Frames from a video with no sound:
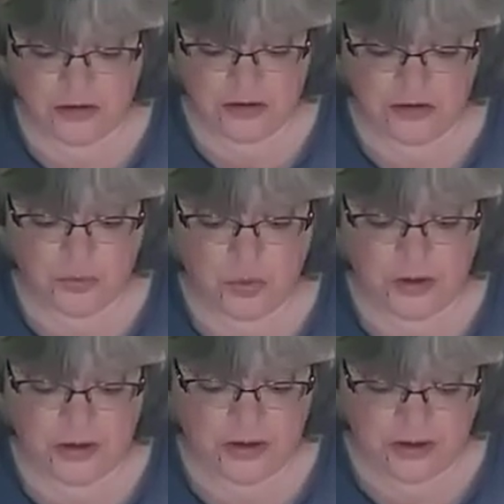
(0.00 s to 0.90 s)
to this
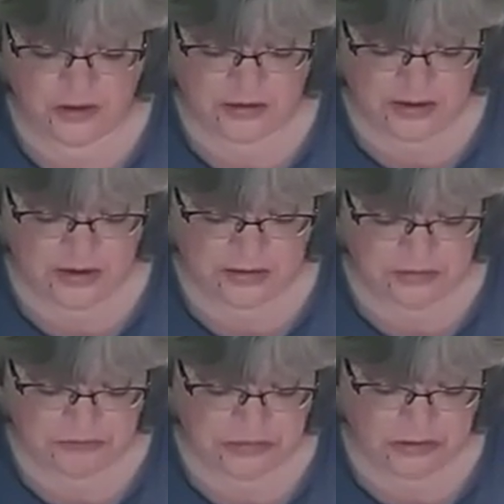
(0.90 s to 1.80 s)
point and you say
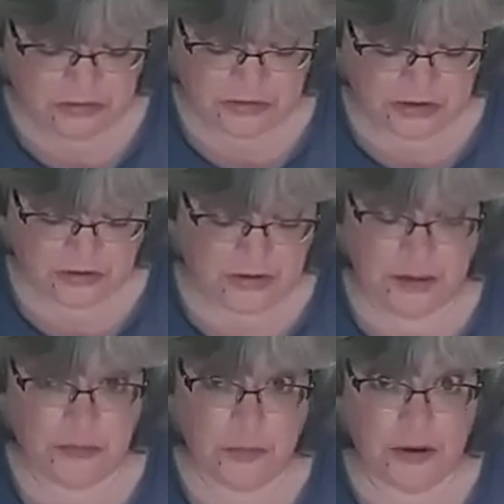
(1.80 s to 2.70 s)
that looks like
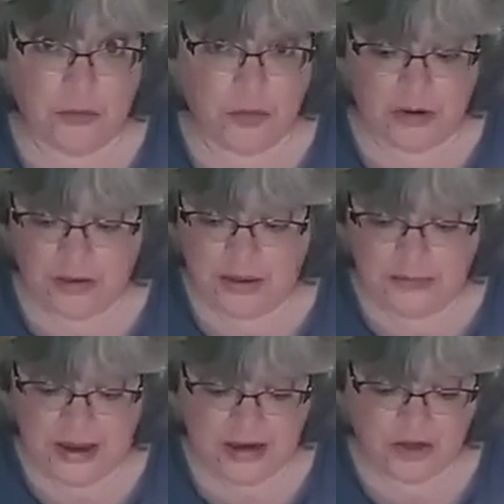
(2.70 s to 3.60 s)
crap no matter where I lay
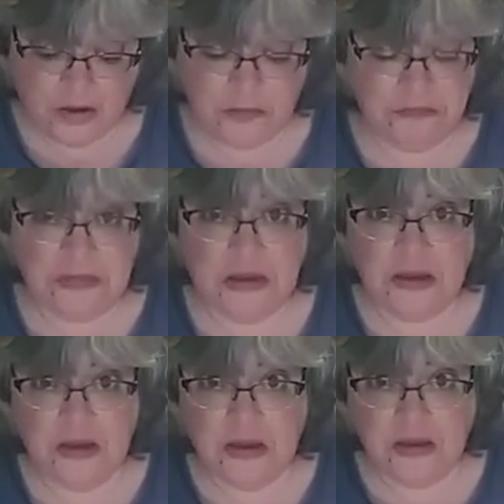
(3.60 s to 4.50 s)
my angel,
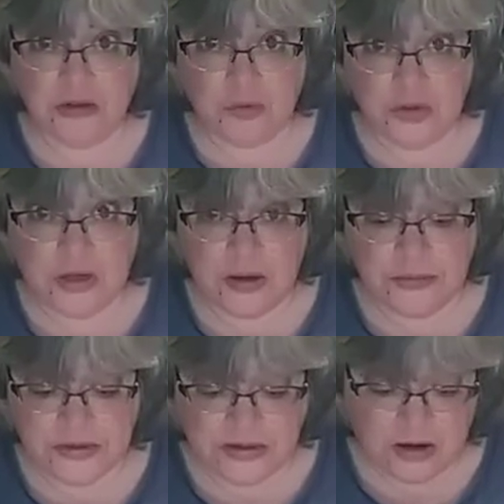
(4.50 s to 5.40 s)
smush it up
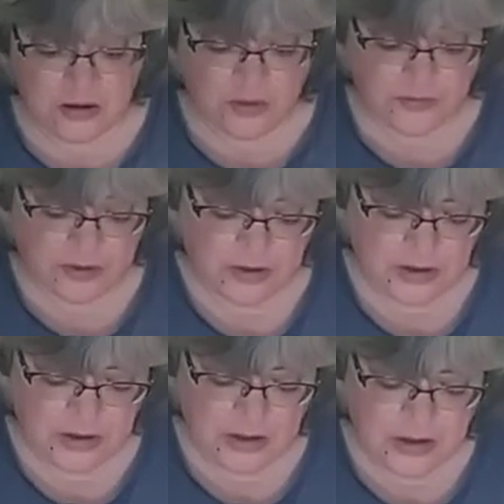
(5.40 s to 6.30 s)
and start over.
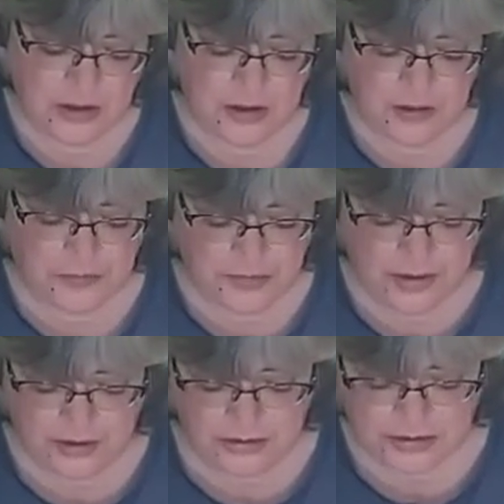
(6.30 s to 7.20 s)

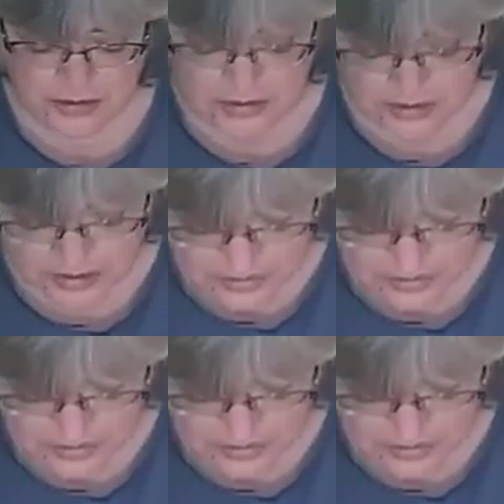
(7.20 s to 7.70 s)
But I